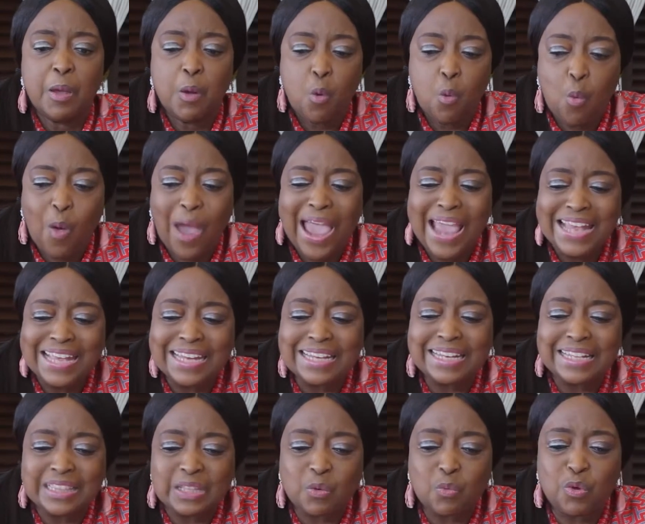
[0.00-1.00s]
Why
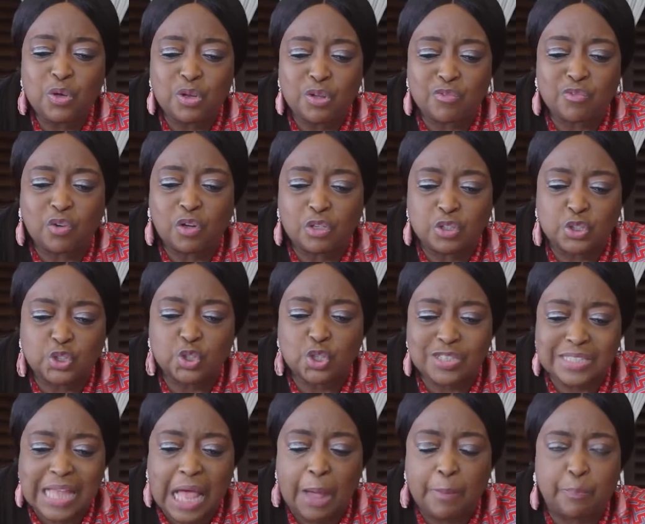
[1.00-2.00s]
didn't the will of God
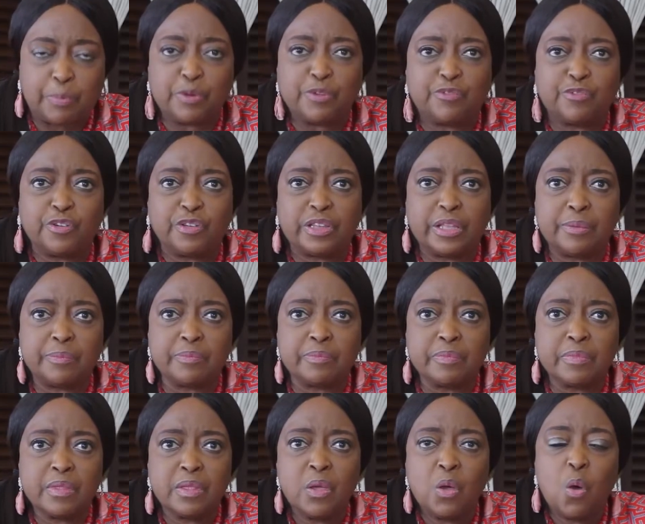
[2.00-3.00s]
just happen for them?
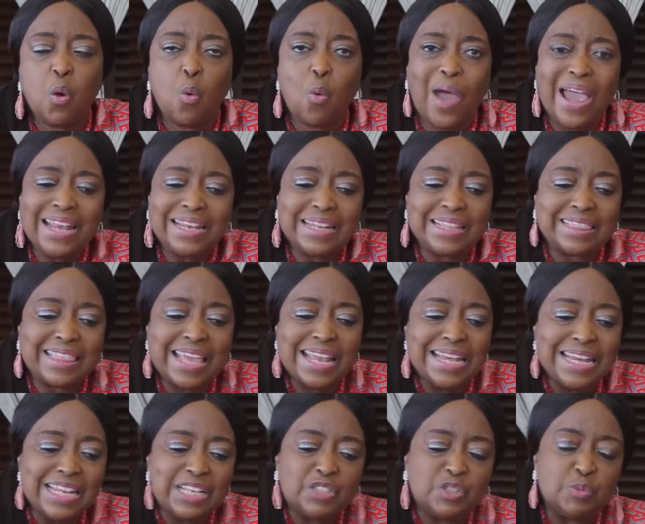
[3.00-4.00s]
Why did there
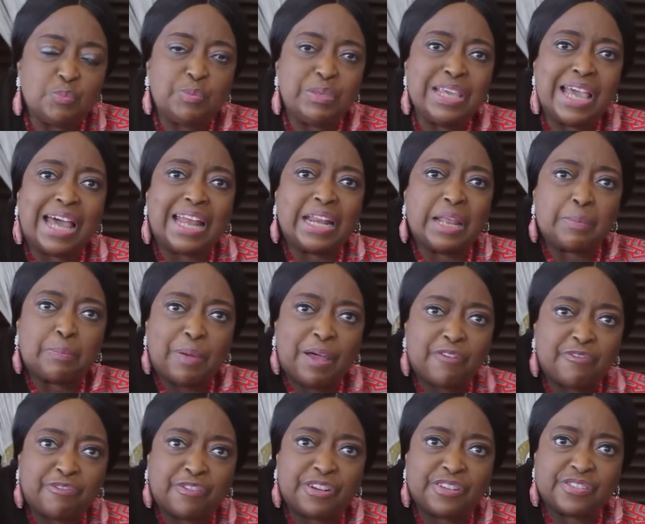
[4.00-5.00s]
need to be an
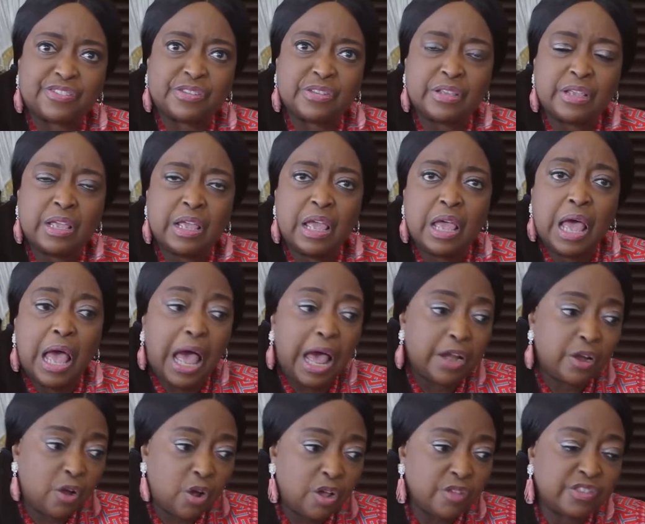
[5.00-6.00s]
Epaphras
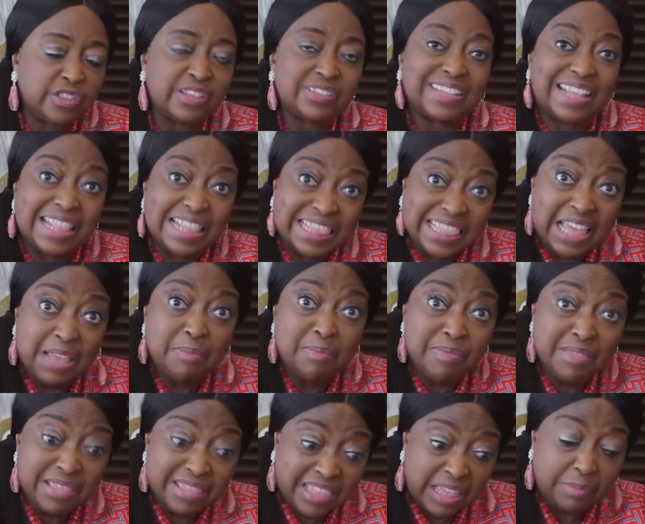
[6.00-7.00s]
and others and
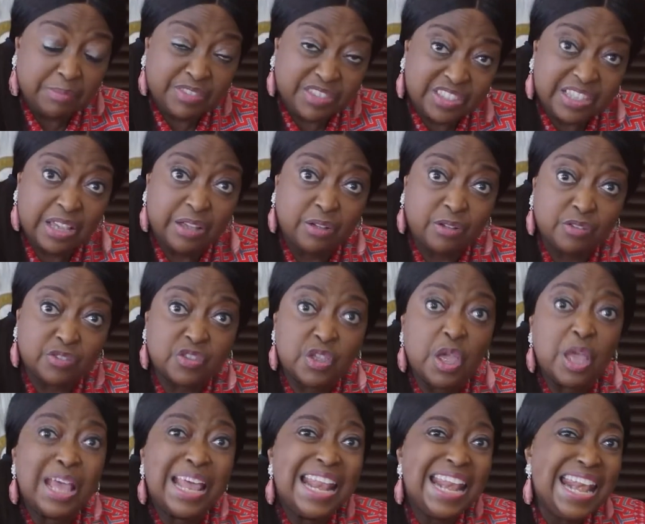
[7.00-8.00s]
them themselves
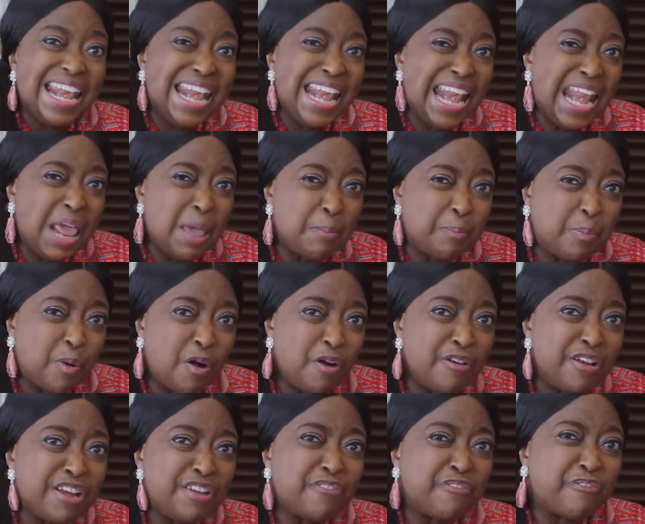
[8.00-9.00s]

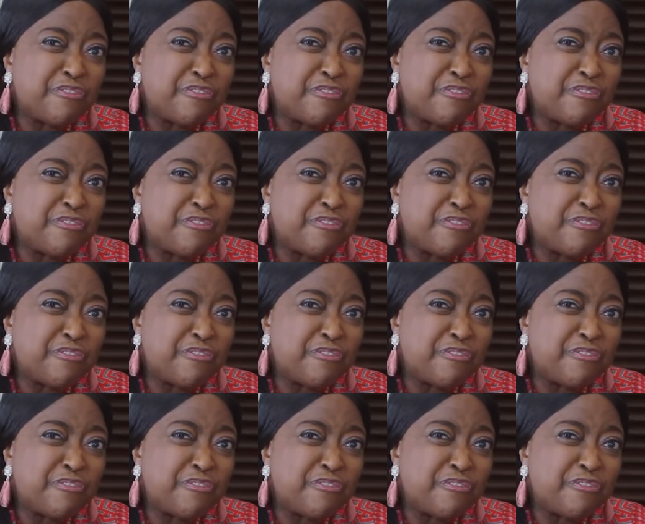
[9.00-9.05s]
laboring